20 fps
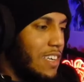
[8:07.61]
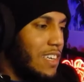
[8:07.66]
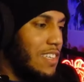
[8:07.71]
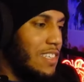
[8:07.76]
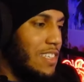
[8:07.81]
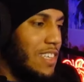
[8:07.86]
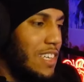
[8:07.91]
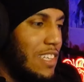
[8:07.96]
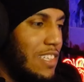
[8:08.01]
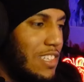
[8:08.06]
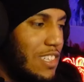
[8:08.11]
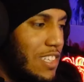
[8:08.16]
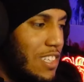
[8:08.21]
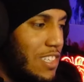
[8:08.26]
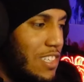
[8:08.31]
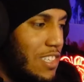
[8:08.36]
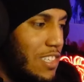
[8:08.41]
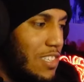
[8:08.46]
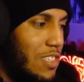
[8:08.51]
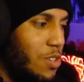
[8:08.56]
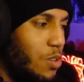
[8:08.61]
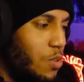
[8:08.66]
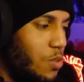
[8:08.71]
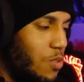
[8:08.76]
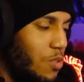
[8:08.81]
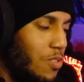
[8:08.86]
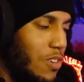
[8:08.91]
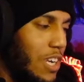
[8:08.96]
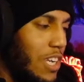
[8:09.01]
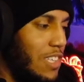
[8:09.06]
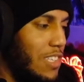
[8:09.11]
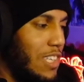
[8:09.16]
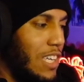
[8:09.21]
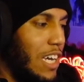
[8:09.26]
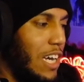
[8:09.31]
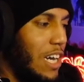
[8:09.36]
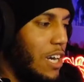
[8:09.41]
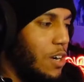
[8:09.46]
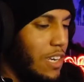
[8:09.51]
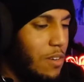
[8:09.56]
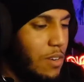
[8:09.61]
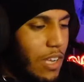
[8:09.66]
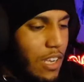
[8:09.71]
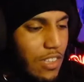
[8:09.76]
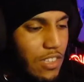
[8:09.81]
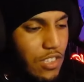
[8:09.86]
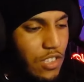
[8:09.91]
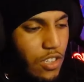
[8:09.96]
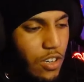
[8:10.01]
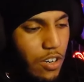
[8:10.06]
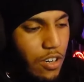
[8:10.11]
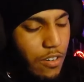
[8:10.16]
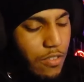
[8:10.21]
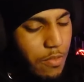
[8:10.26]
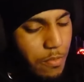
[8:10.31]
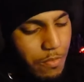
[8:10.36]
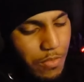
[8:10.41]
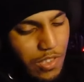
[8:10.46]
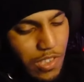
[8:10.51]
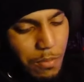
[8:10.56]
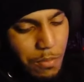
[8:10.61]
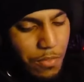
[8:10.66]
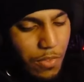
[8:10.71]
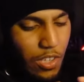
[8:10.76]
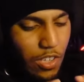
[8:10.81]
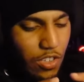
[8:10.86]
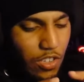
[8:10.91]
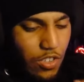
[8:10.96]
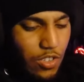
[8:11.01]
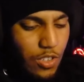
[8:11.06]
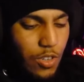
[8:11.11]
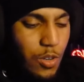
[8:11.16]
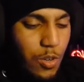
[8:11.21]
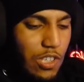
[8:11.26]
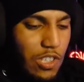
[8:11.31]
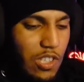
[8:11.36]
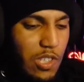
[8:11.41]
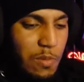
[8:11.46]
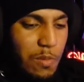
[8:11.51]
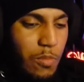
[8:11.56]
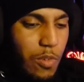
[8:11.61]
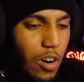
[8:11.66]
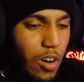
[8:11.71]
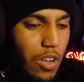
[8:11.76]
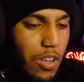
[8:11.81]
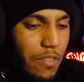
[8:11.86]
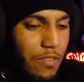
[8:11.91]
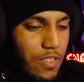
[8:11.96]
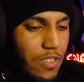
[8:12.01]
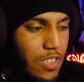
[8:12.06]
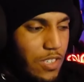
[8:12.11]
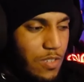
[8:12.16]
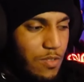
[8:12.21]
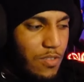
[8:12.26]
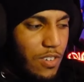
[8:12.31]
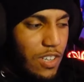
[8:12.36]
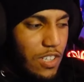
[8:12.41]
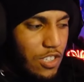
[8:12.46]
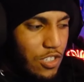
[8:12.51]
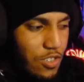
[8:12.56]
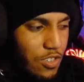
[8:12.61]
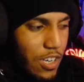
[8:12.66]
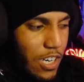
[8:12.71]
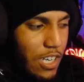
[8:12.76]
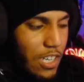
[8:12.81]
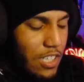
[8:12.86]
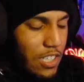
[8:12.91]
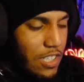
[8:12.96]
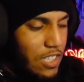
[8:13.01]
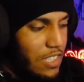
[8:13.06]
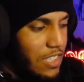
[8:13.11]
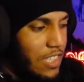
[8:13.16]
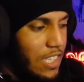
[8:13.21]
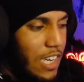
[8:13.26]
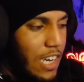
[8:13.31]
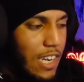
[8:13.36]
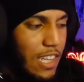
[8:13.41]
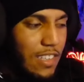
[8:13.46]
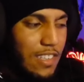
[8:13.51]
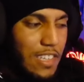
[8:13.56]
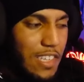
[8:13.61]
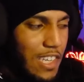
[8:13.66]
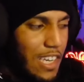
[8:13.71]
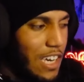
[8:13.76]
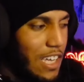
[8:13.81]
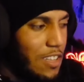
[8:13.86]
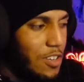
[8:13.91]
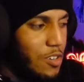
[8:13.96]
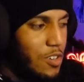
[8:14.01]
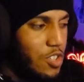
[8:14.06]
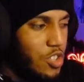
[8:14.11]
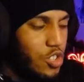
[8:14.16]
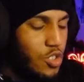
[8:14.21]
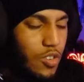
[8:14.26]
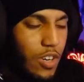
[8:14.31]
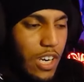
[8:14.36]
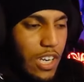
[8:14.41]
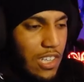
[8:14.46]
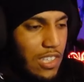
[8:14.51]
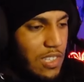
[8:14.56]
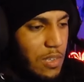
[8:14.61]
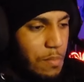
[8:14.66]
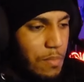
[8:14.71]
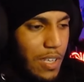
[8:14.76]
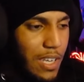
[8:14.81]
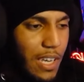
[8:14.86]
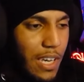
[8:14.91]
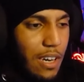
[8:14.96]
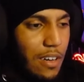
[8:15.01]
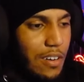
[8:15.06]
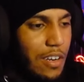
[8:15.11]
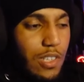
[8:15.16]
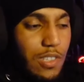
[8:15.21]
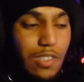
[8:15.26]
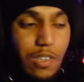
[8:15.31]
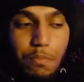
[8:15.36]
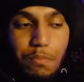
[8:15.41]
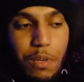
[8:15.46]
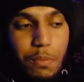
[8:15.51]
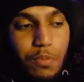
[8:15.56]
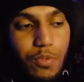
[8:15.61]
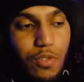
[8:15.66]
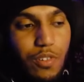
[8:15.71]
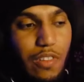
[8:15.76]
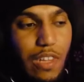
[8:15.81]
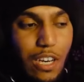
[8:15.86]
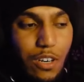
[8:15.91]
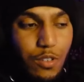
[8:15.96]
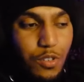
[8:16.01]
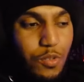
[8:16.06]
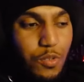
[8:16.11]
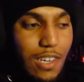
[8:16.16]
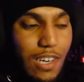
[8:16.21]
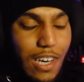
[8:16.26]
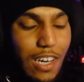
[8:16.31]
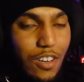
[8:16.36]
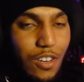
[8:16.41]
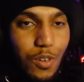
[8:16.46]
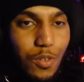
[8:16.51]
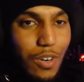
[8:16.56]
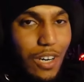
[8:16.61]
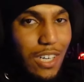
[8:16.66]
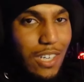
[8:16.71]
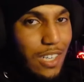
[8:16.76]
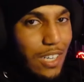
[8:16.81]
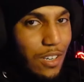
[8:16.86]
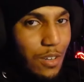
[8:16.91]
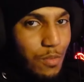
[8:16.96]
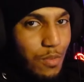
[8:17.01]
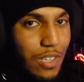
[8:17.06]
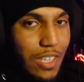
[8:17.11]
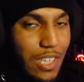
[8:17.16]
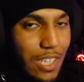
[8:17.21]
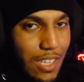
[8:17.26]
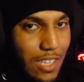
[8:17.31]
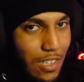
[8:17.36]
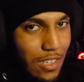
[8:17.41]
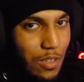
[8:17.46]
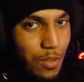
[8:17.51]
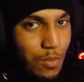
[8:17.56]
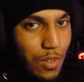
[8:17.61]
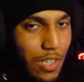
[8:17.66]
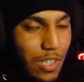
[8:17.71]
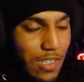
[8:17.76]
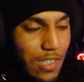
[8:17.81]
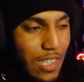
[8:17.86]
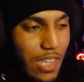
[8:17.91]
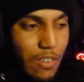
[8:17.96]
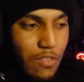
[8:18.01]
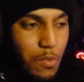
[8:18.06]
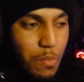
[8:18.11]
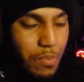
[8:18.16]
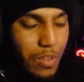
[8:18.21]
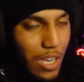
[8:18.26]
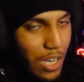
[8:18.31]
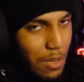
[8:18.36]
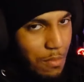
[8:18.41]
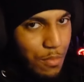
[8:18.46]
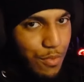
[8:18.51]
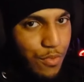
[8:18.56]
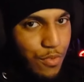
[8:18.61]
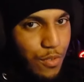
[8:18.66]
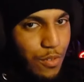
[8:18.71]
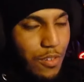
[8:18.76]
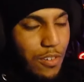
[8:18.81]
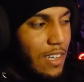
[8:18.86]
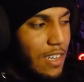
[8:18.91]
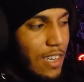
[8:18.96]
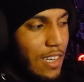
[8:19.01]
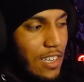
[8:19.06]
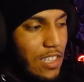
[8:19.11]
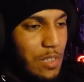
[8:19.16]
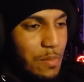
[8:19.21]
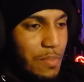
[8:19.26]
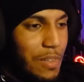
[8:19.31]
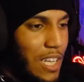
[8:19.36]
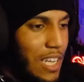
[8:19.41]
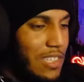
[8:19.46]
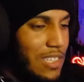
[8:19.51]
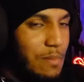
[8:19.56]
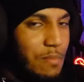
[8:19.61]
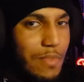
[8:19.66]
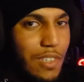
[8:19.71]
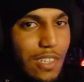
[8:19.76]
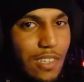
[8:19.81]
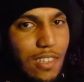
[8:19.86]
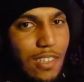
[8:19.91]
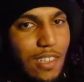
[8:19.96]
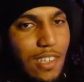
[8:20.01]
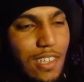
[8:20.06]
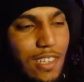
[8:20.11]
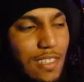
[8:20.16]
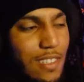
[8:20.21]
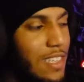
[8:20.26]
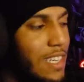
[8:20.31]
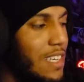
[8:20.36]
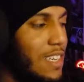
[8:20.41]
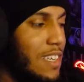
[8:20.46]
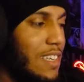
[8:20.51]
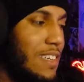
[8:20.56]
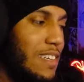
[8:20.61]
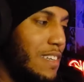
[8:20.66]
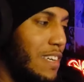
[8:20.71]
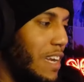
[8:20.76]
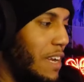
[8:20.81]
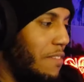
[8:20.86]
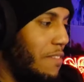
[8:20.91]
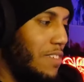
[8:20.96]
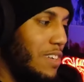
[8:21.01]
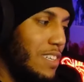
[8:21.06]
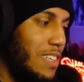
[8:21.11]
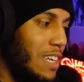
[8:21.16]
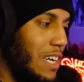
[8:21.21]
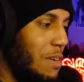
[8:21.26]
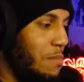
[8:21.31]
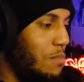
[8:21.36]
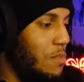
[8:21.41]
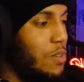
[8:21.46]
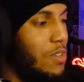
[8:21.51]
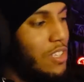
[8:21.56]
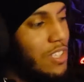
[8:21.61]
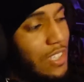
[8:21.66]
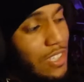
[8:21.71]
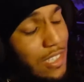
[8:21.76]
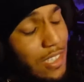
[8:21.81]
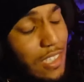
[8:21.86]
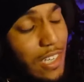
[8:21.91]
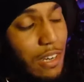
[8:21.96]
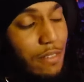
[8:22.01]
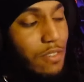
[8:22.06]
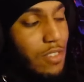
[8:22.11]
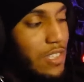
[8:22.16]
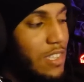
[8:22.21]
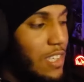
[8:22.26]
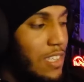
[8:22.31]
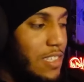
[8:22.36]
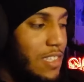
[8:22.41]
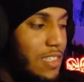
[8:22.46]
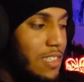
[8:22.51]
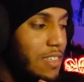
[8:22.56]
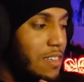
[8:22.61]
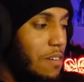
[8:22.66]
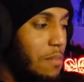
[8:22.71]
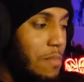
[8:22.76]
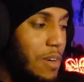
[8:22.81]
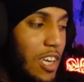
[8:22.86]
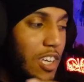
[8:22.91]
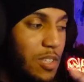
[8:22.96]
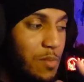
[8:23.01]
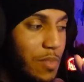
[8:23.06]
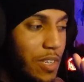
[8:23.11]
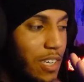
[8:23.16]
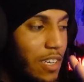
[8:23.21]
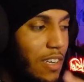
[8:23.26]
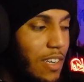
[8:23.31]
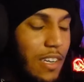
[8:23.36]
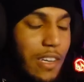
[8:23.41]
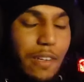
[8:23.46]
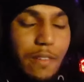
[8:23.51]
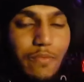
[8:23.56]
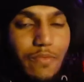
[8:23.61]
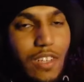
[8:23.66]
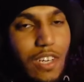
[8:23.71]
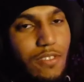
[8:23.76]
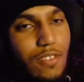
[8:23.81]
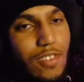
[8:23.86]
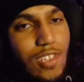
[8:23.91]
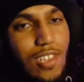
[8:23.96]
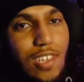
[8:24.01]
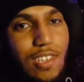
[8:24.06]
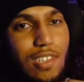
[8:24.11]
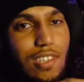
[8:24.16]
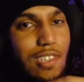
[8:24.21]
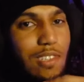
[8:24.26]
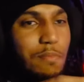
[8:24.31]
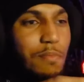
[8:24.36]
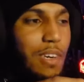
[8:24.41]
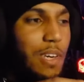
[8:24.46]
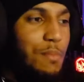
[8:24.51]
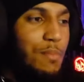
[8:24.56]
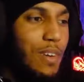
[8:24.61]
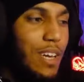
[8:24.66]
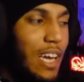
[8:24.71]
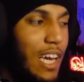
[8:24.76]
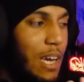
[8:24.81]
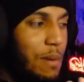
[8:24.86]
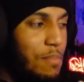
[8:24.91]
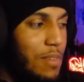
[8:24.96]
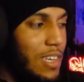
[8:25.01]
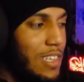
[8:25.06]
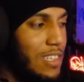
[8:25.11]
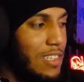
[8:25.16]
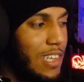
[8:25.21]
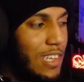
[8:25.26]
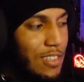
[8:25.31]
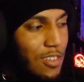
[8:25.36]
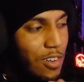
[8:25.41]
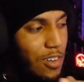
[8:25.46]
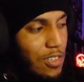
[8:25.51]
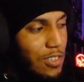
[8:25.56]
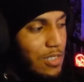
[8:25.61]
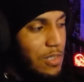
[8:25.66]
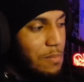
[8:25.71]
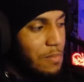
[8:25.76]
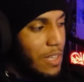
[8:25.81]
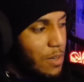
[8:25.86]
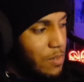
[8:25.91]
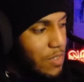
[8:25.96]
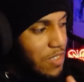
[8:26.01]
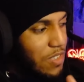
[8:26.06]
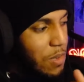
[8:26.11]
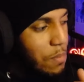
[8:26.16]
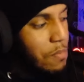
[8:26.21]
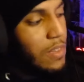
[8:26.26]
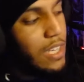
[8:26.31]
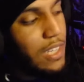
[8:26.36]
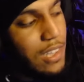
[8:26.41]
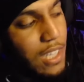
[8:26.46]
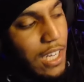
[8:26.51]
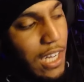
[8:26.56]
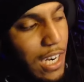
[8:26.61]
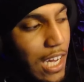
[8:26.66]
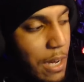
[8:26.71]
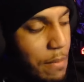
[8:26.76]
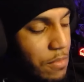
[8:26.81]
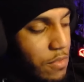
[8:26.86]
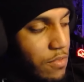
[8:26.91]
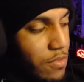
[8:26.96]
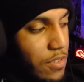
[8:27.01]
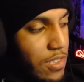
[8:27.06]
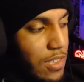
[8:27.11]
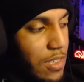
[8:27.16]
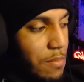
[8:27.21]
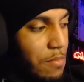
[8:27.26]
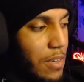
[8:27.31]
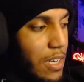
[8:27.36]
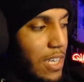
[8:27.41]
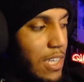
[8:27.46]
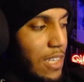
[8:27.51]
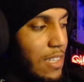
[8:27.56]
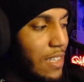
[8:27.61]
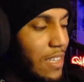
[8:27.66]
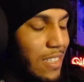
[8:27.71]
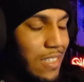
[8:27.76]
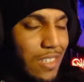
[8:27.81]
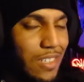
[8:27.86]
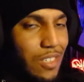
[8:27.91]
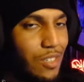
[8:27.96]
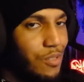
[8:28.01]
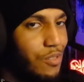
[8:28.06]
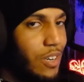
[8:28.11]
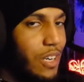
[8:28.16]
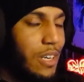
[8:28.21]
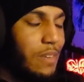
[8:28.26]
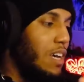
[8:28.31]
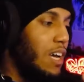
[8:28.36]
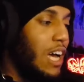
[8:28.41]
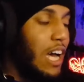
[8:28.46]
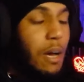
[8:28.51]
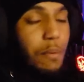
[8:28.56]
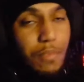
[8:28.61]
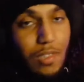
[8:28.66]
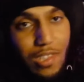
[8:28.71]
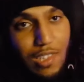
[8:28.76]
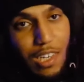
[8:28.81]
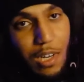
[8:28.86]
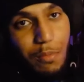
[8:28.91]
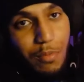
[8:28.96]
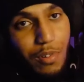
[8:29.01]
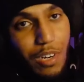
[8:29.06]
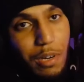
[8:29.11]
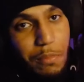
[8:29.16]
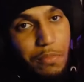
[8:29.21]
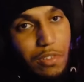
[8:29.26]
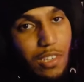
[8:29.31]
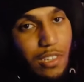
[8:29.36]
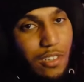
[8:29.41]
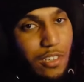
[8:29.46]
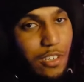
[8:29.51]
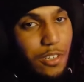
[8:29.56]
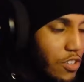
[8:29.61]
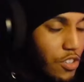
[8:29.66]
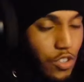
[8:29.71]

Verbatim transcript: Because it's just so crazy how it started from something so small of just friends trying to just getting together and trying something out. Some people in that group had no idea what D&D was and never played it before. And it's blossomed into this. Like, every time, dude, it just never ceases to amaze me. Never ceases to make me happy, because that's awesome. Like when something like that happens for somebody, that's just great. I'm gonna stop rambling though.